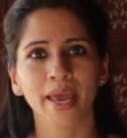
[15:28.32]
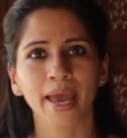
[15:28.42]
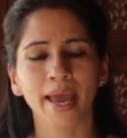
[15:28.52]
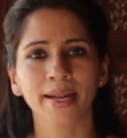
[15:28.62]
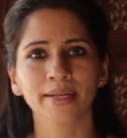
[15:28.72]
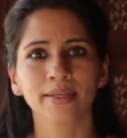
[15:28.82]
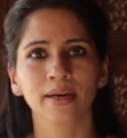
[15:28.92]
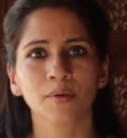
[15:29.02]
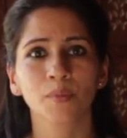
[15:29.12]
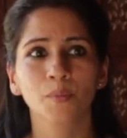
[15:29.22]

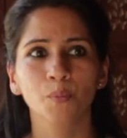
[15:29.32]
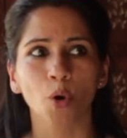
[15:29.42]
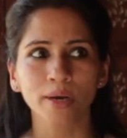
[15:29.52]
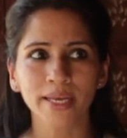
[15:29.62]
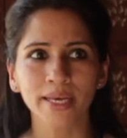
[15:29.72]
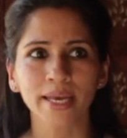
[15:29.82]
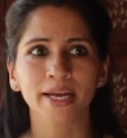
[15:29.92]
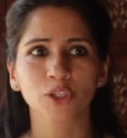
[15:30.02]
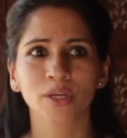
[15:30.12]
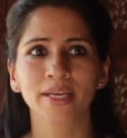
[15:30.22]
And body
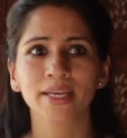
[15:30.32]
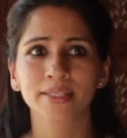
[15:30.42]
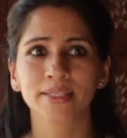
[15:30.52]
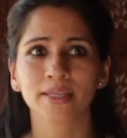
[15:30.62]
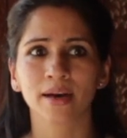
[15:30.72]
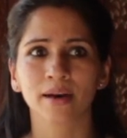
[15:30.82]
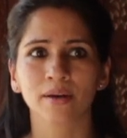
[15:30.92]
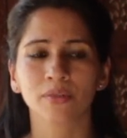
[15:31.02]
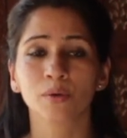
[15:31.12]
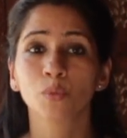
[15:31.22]
actually is
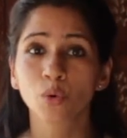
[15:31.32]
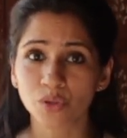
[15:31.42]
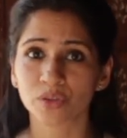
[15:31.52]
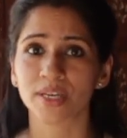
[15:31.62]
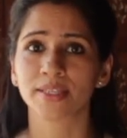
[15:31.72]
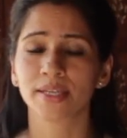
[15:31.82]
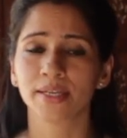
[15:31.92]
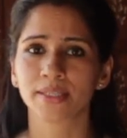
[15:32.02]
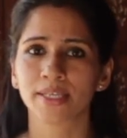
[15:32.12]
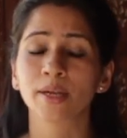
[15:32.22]
the most
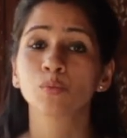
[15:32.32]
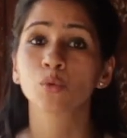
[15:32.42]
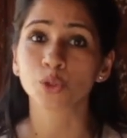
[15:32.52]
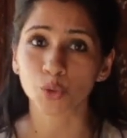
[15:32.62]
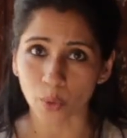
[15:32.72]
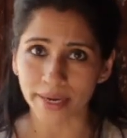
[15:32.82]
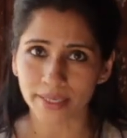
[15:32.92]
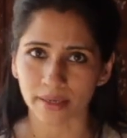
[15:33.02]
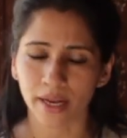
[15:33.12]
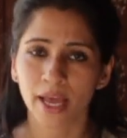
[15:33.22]
resilient and most
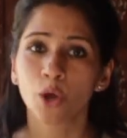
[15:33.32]
vital